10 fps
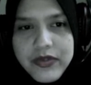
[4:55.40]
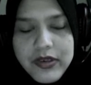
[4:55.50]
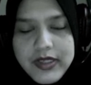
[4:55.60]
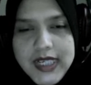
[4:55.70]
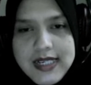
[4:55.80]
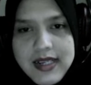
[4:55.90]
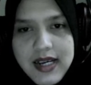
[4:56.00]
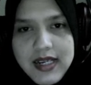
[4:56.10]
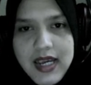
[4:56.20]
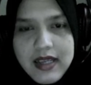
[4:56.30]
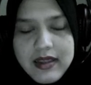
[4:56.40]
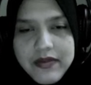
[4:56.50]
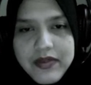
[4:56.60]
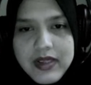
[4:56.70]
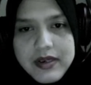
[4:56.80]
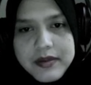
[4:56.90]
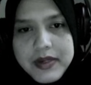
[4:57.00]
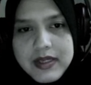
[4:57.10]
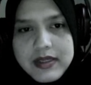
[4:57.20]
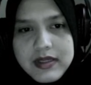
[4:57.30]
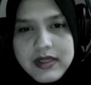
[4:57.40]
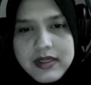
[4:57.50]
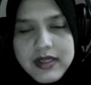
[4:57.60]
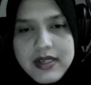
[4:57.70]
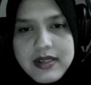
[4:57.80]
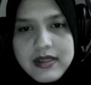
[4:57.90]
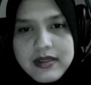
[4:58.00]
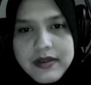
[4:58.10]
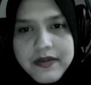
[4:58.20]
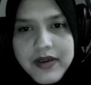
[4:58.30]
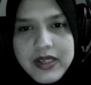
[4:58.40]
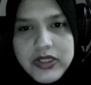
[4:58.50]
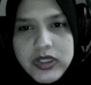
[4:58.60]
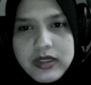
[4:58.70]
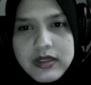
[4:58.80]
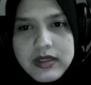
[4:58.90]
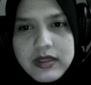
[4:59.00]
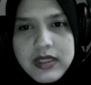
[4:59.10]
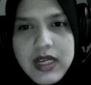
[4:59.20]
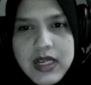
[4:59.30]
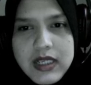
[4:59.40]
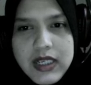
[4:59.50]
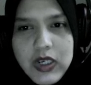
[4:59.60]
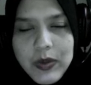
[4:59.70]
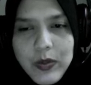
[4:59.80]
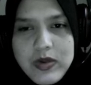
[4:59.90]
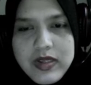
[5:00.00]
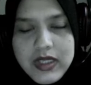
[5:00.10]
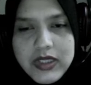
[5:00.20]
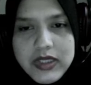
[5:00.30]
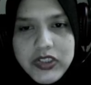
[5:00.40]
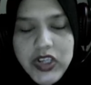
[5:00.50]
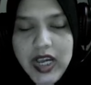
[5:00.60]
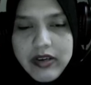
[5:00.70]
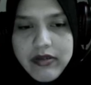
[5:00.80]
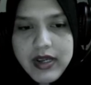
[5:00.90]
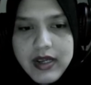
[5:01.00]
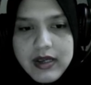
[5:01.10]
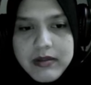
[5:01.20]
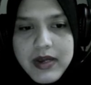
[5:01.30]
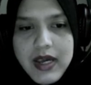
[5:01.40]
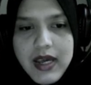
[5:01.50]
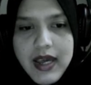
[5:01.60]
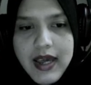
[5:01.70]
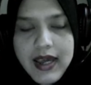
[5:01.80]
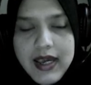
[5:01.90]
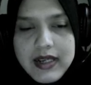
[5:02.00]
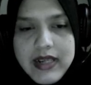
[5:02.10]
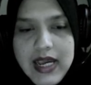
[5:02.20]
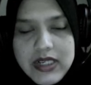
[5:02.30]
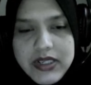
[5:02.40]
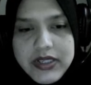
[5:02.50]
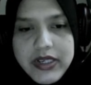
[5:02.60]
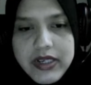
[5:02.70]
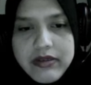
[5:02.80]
For design and development, this is a function decomposition diagram, and entity